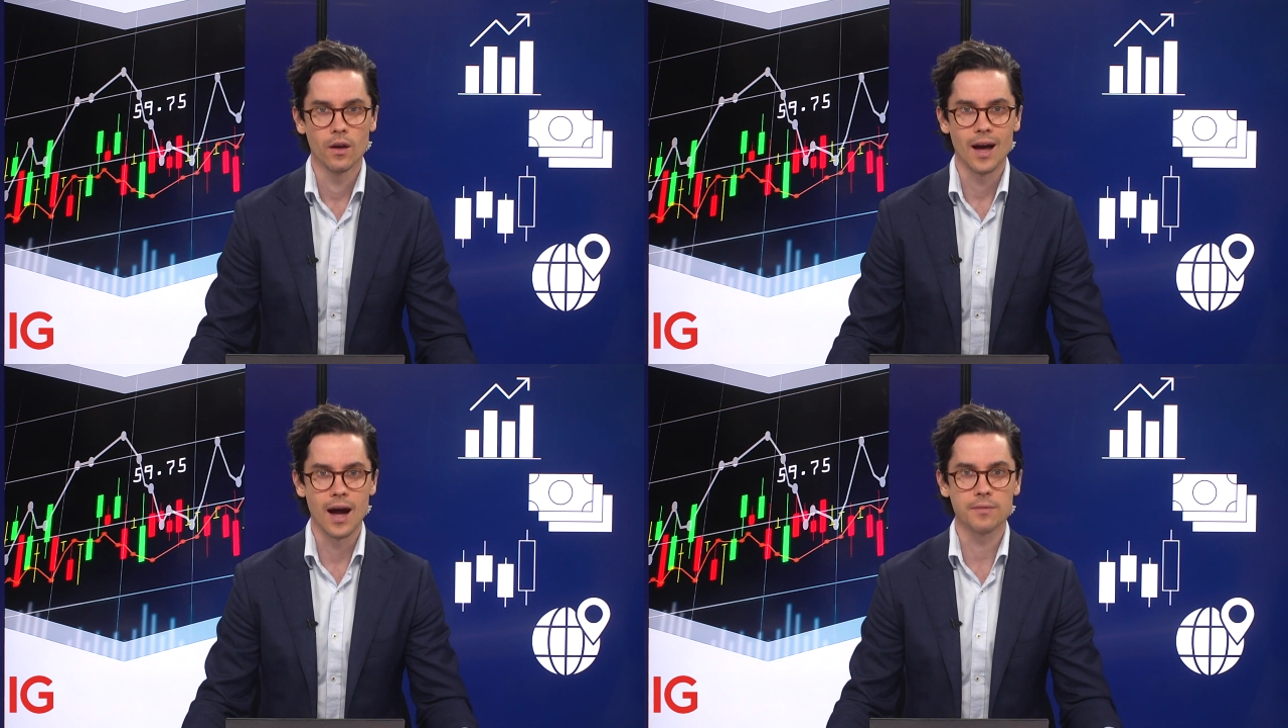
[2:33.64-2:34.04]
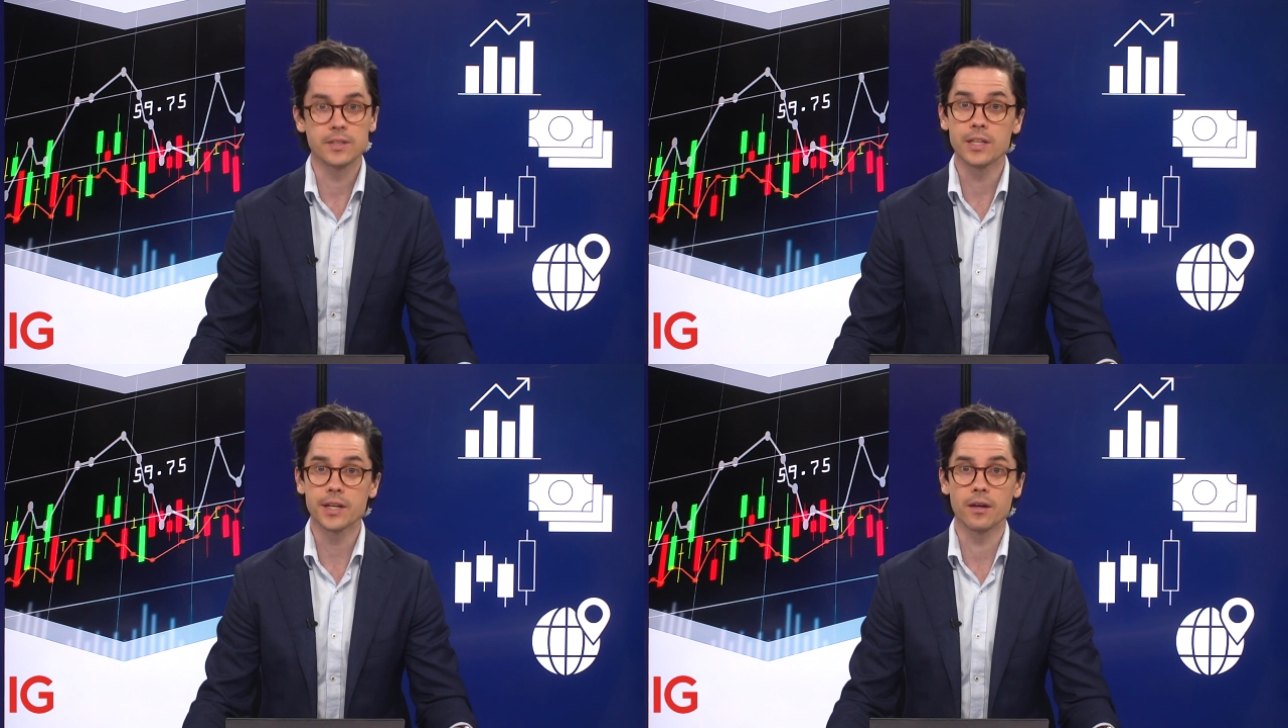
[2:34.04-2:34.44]

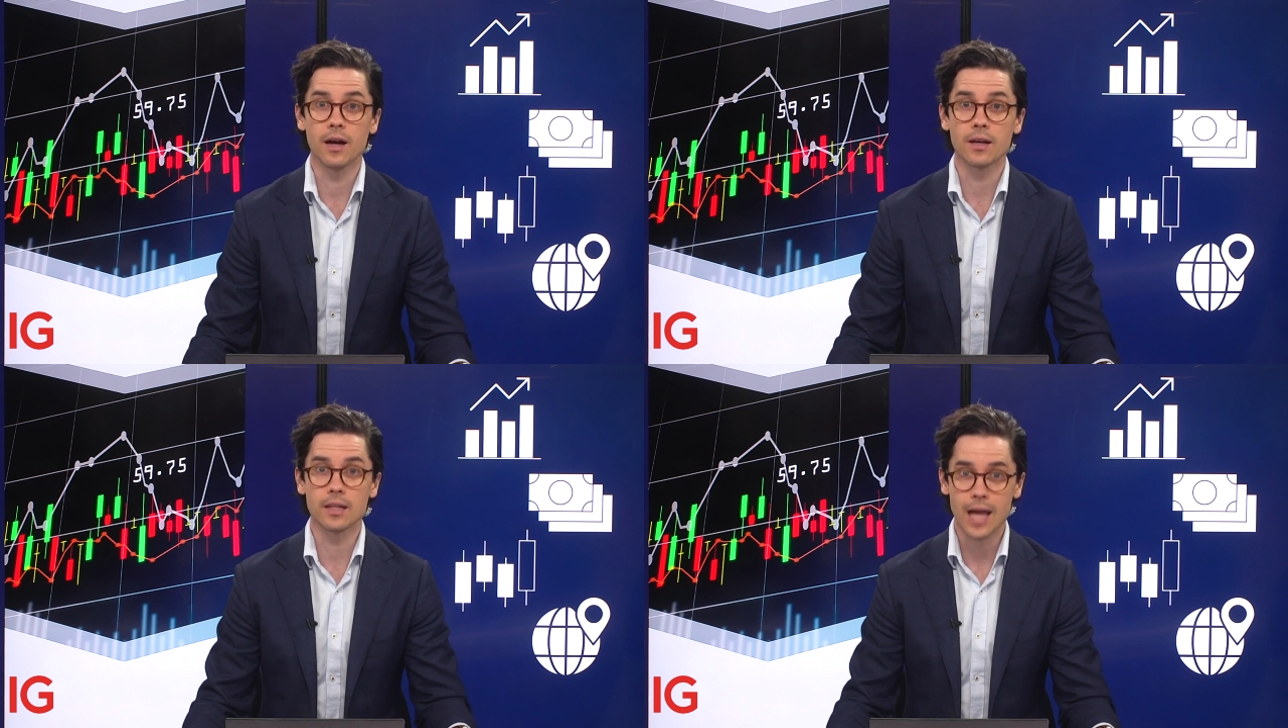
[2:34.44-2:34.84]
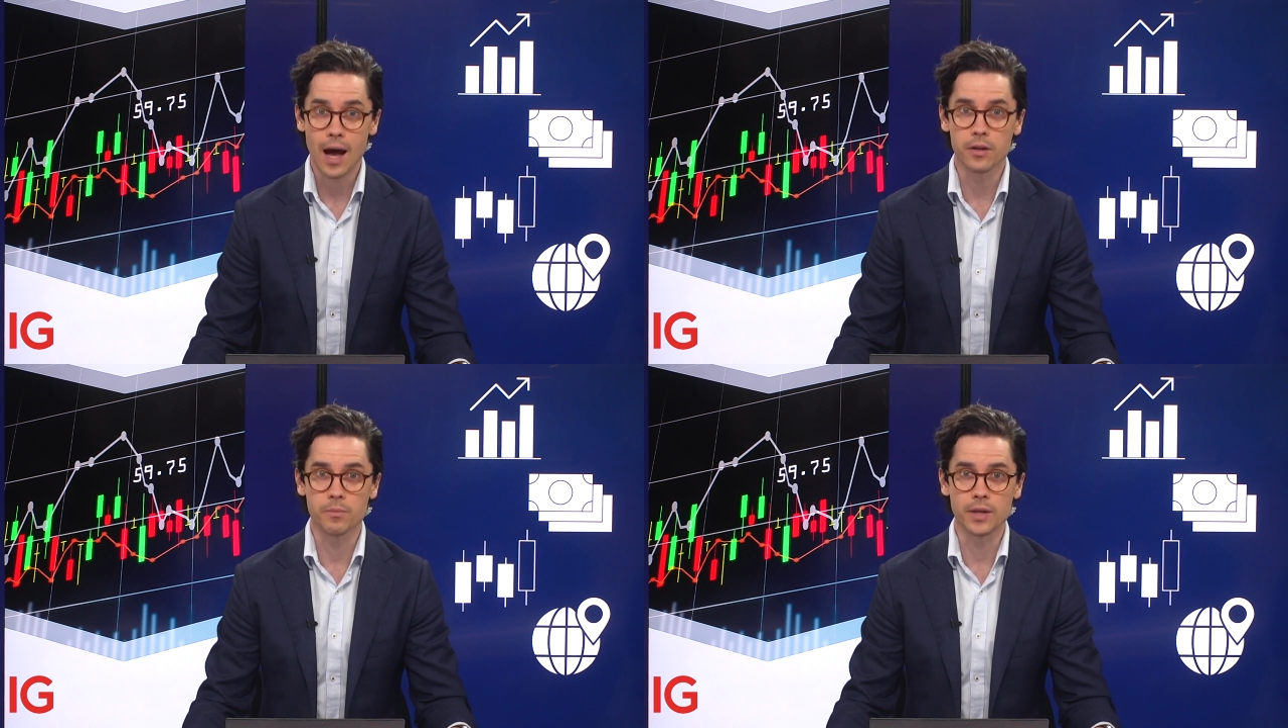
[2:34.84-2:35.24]
After a year
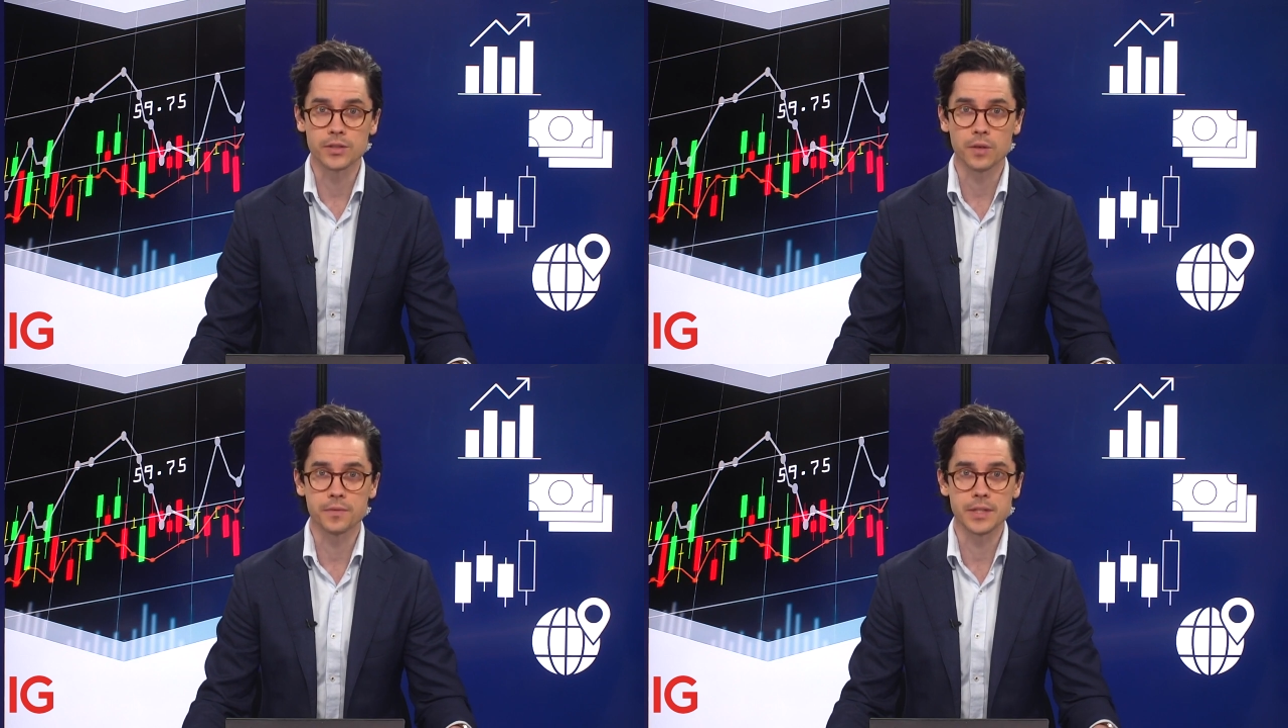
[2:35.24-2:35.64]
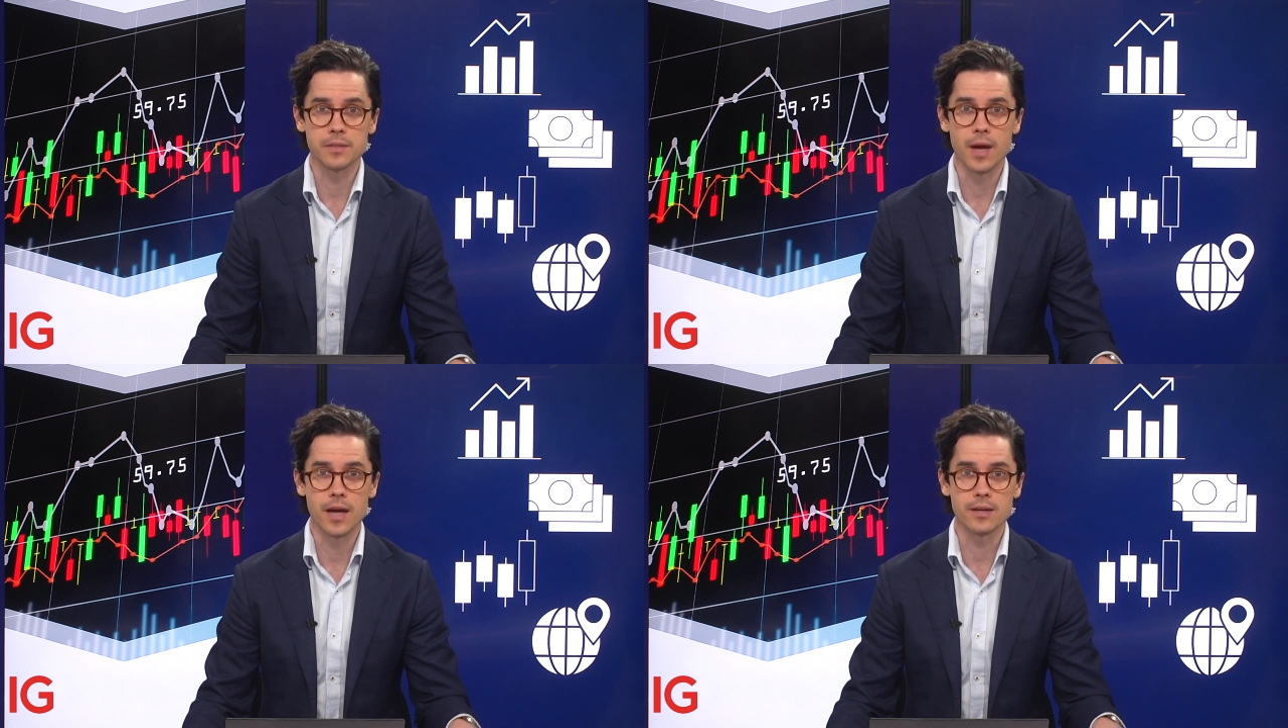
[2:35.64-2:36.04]
clouded by softening
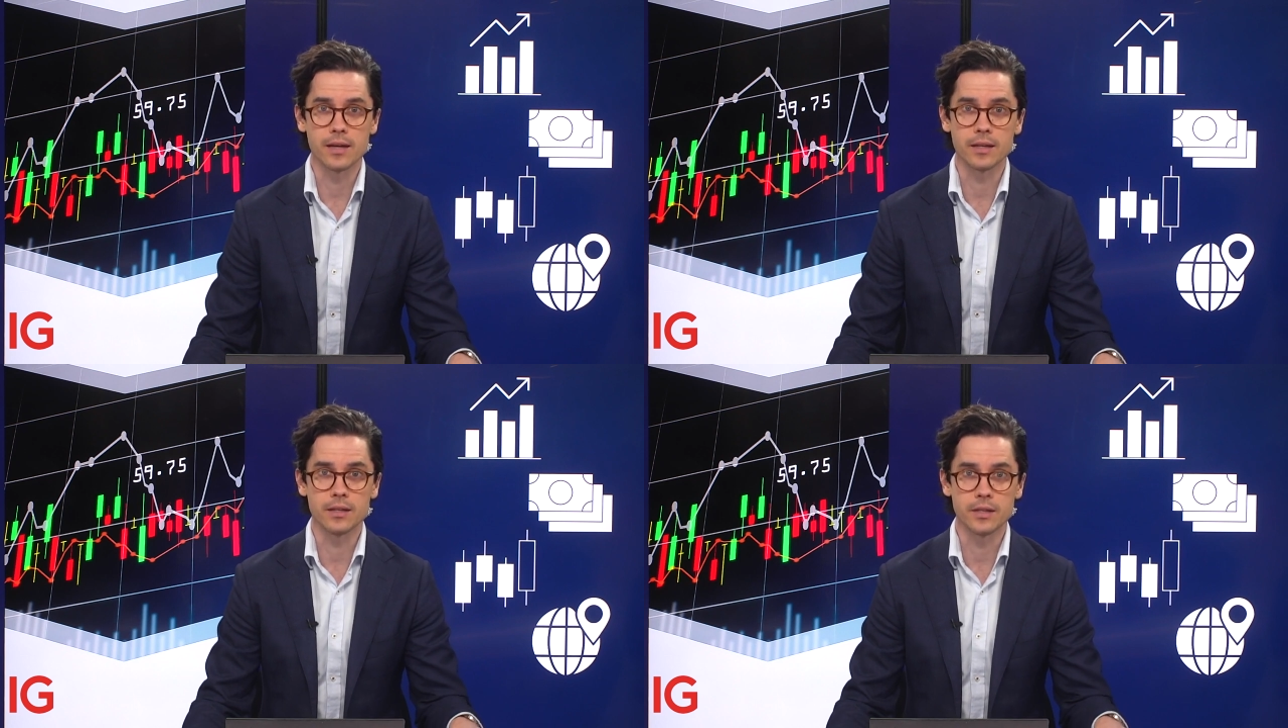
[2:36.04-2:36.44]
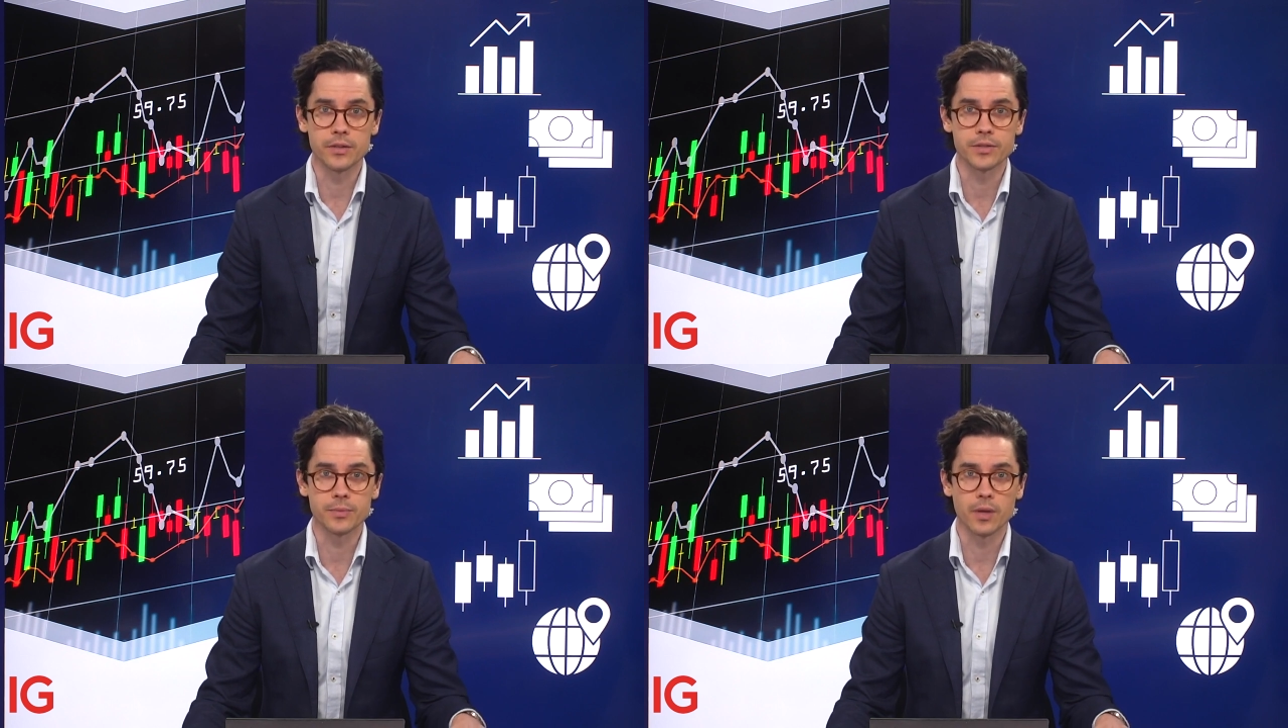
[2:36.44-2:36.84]
demand and
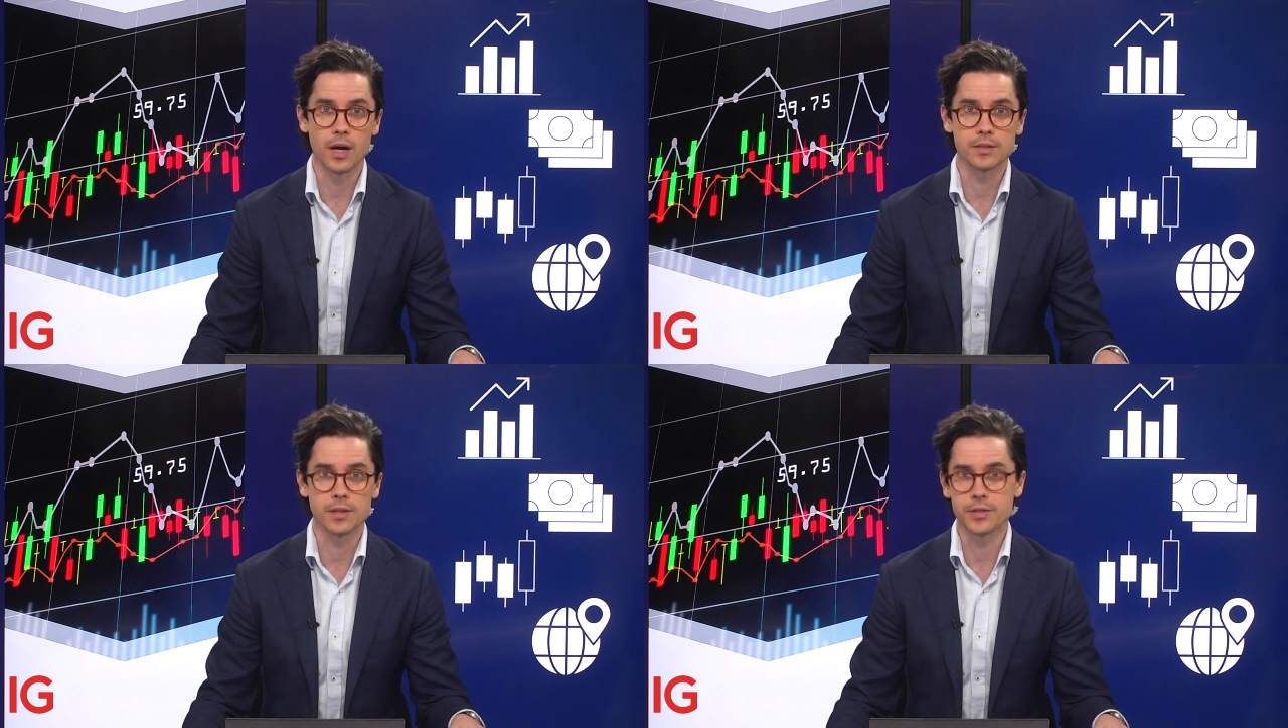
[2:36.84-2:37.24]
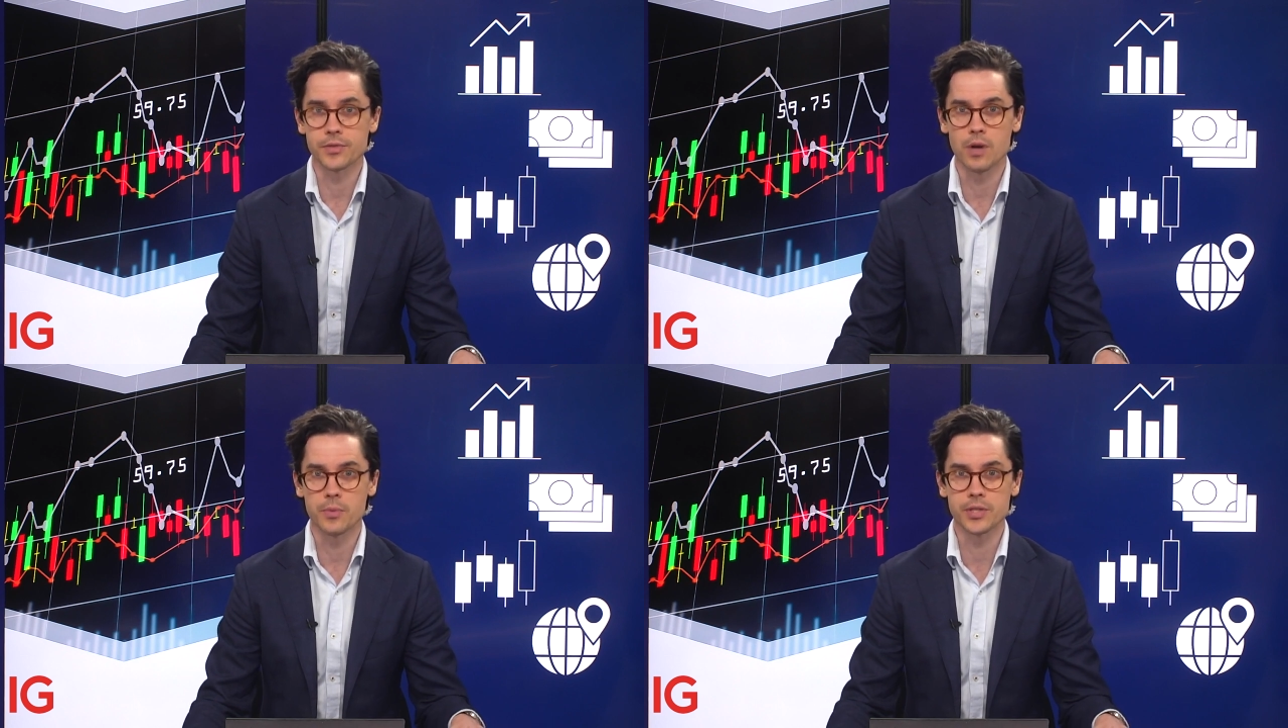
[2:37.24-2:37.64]
continued supply-side
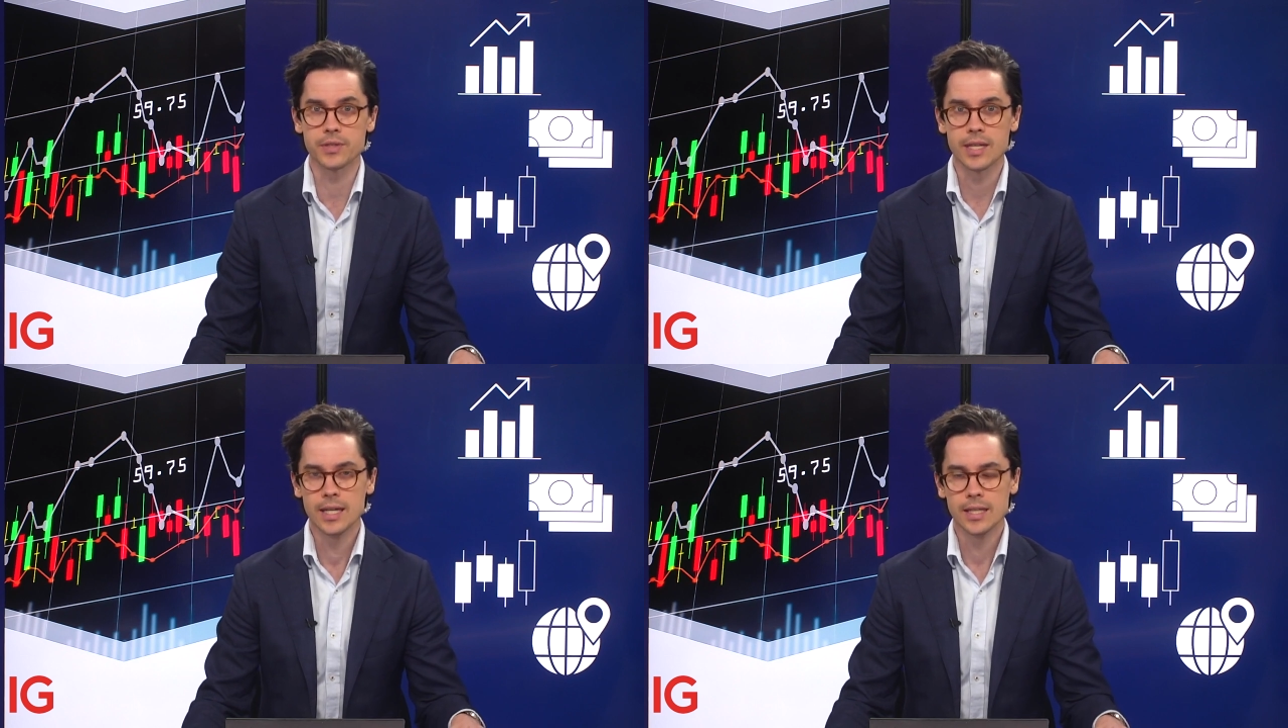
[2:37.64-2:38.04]
disruptions,